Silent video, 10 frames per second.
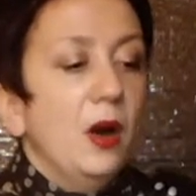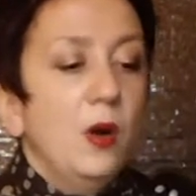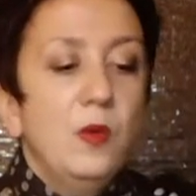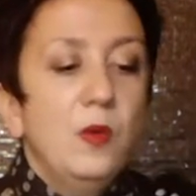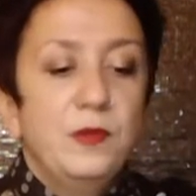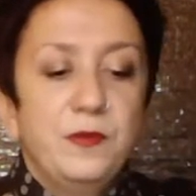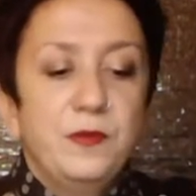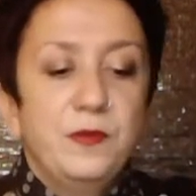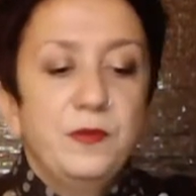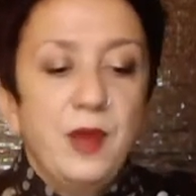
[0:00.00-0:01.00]
all of
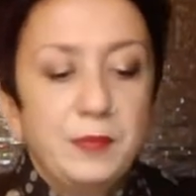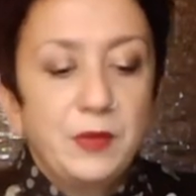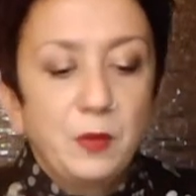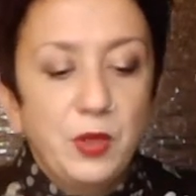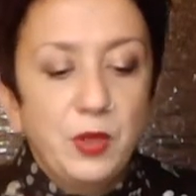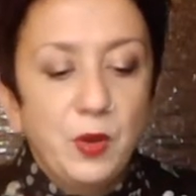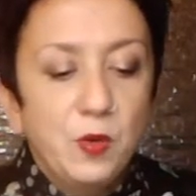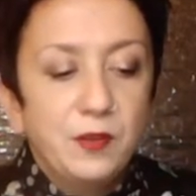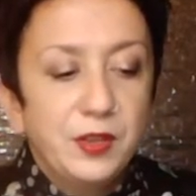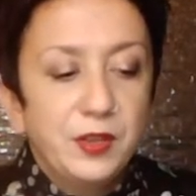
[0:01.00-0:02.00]

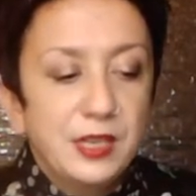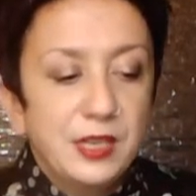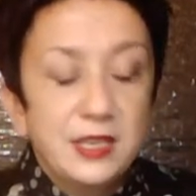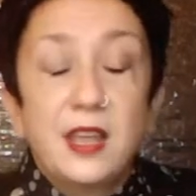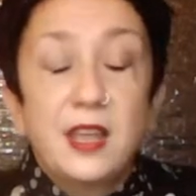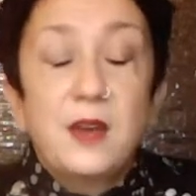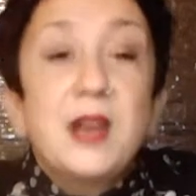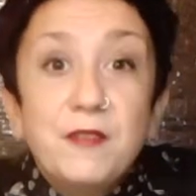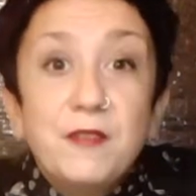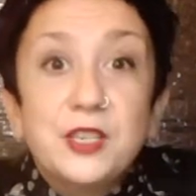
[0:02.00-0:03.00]
the things that they would
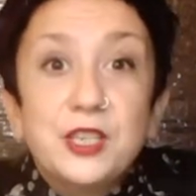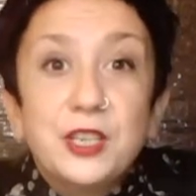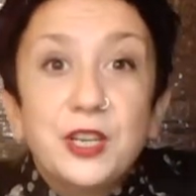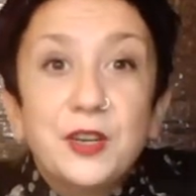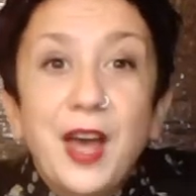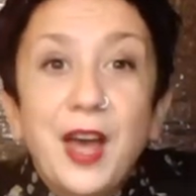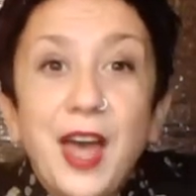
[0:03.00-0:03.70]
love to do,